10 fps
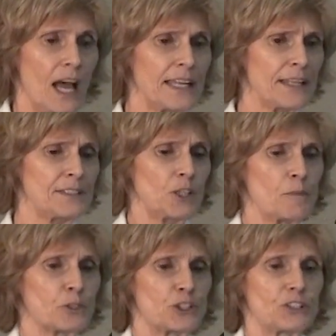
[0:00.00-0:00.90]
I had the
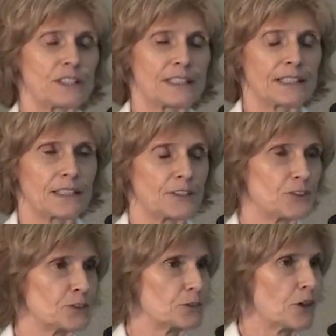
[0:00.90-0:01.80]
opportunity
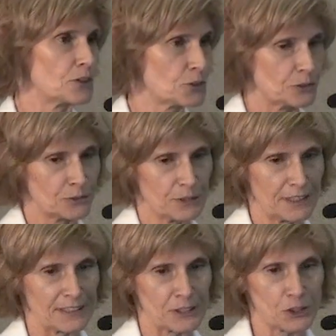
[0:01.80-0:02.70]
to also,
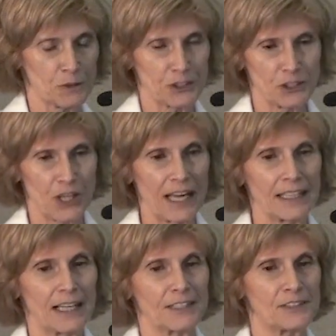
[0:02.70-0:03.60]
uh, I just wanted to
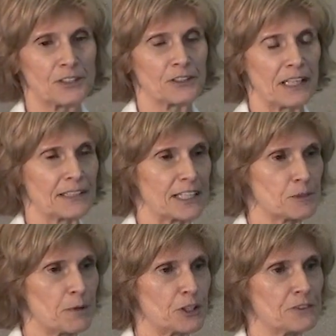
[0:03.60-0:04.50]
highlight uh,
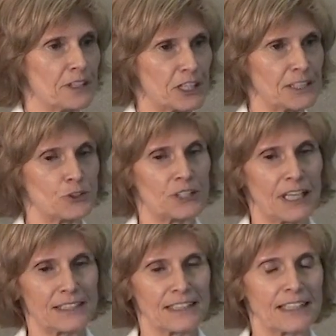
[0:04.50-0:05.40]
as part of our
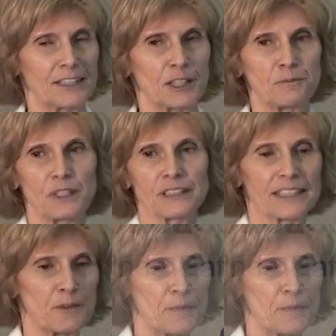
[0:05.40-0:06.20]
educating and, then building